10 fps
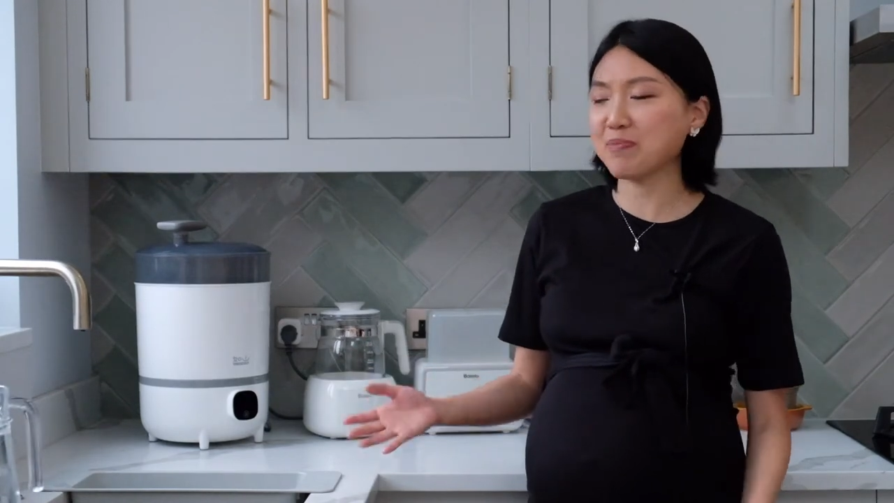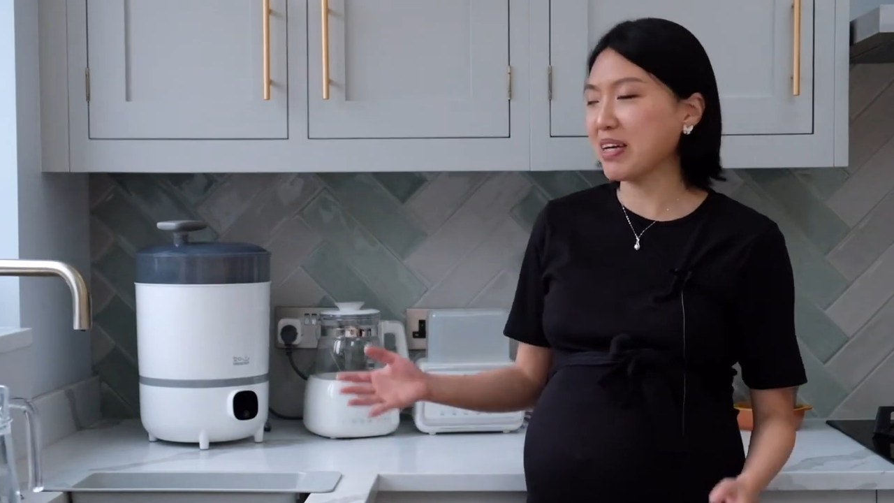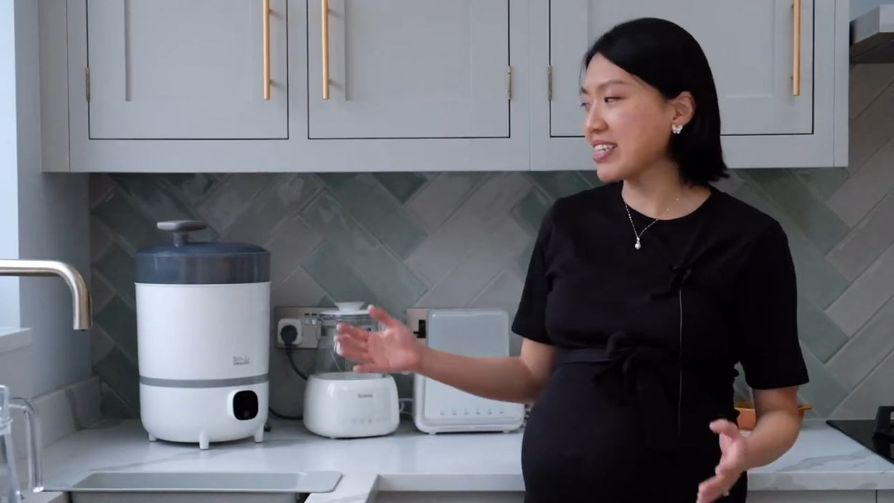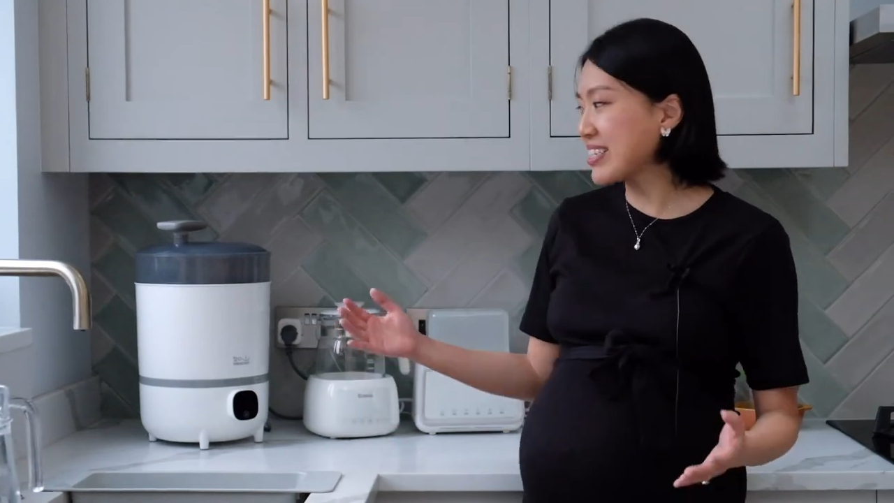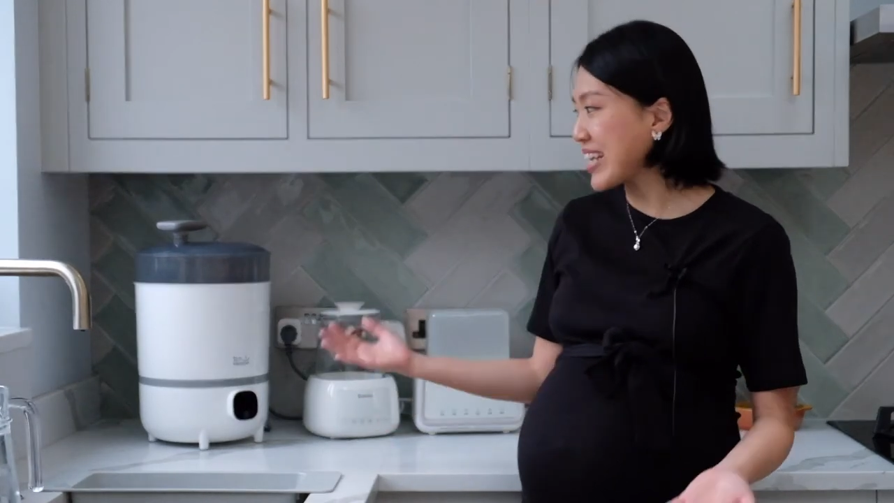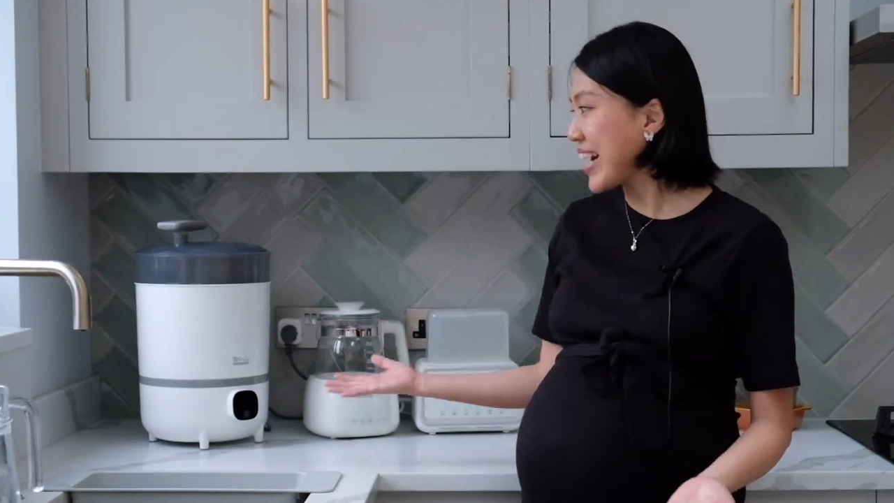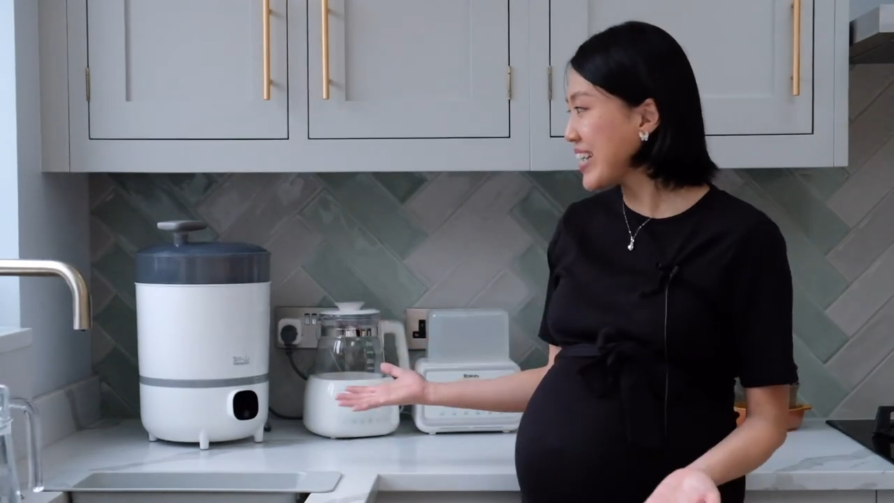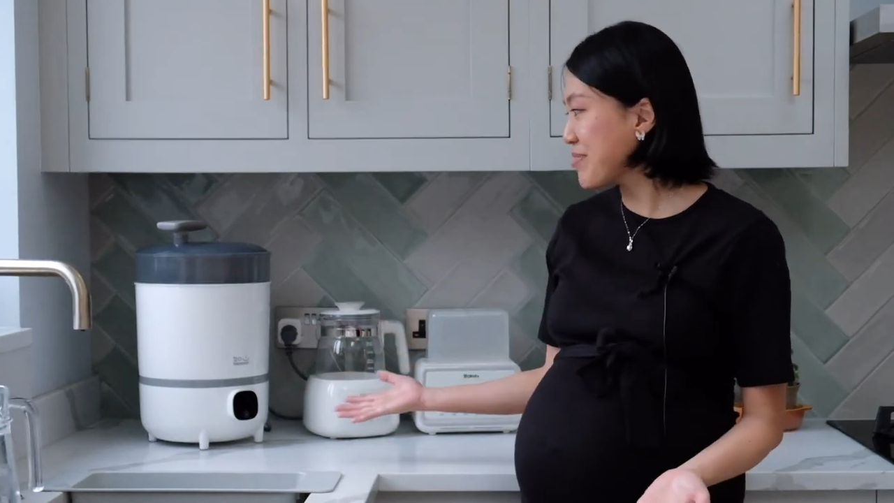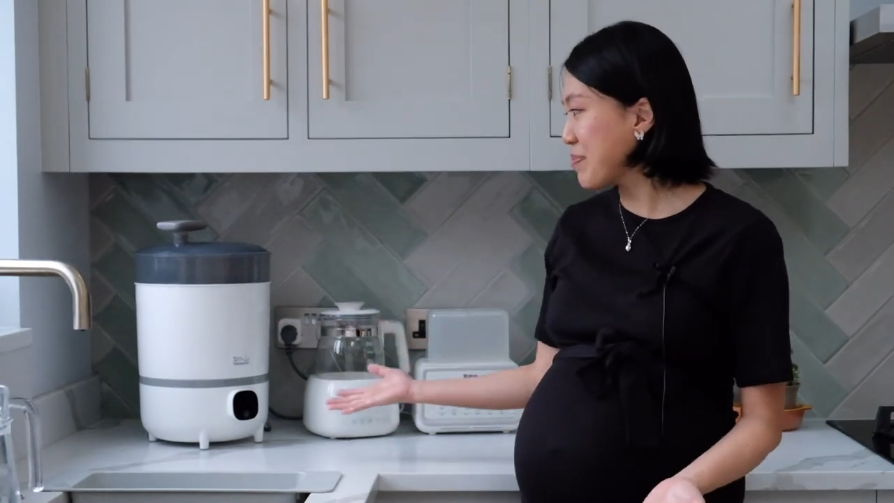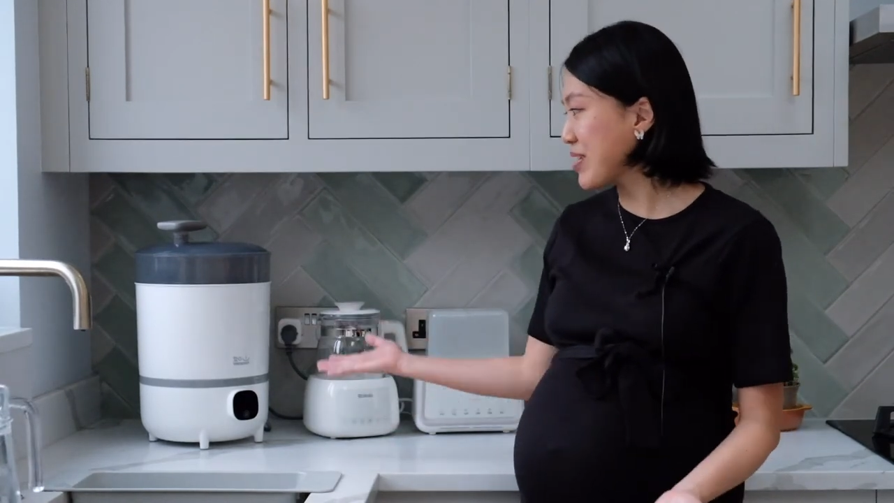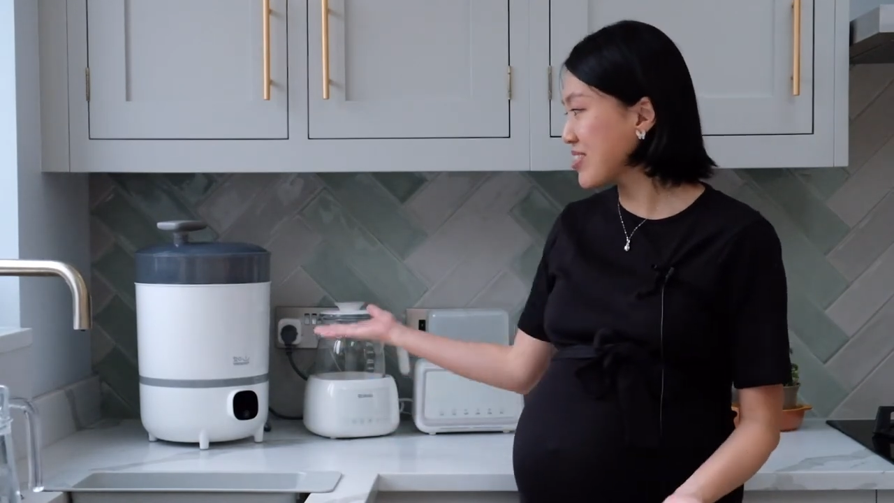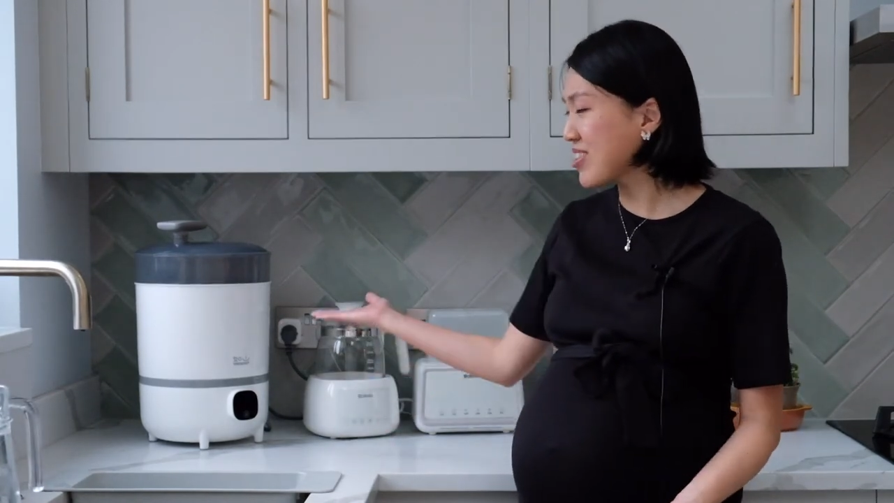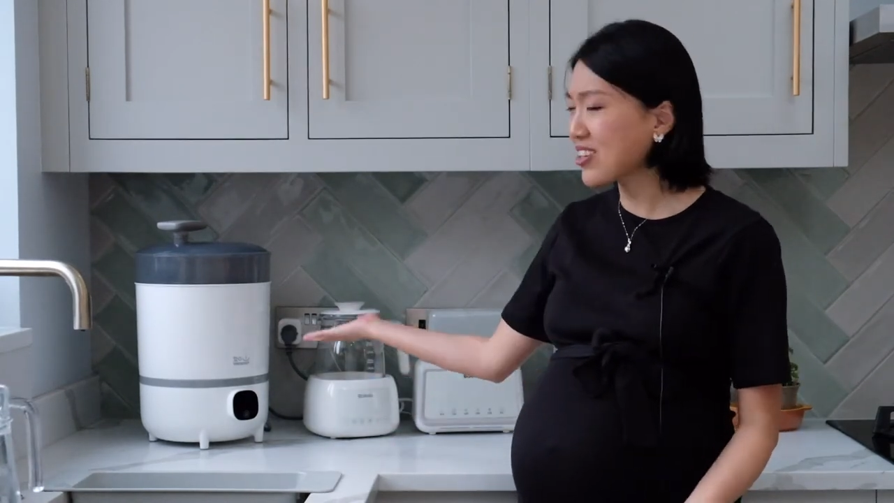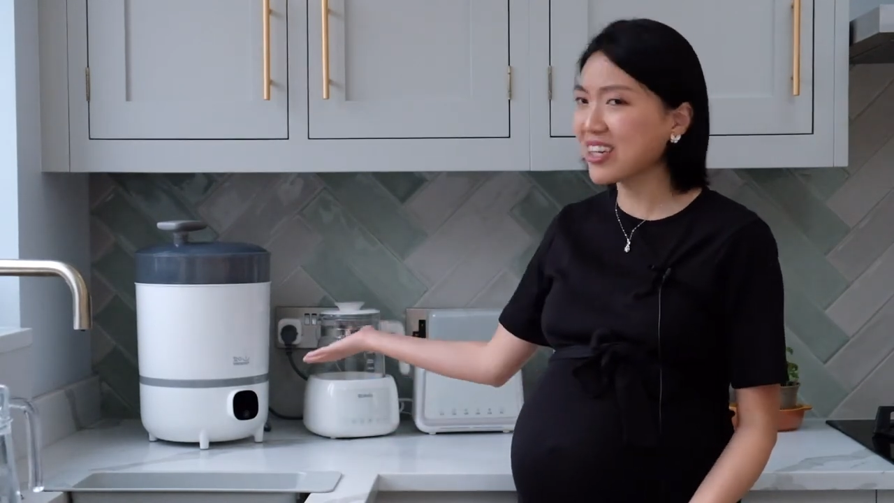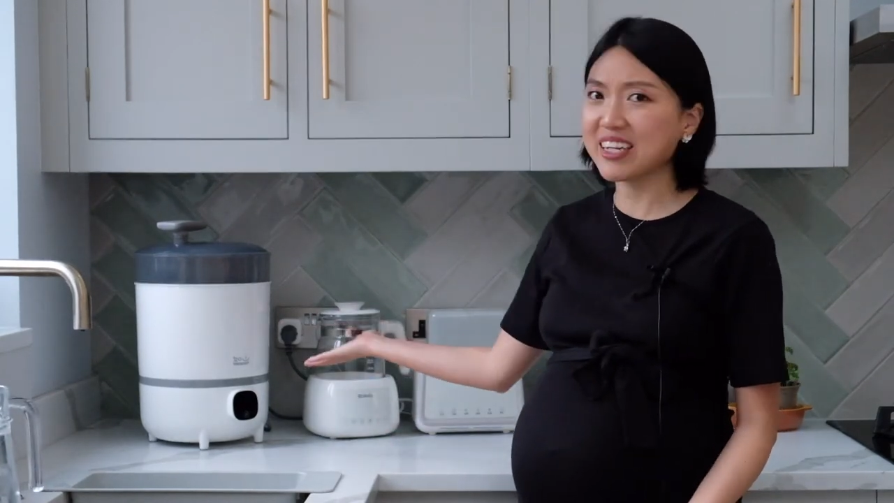by the size because look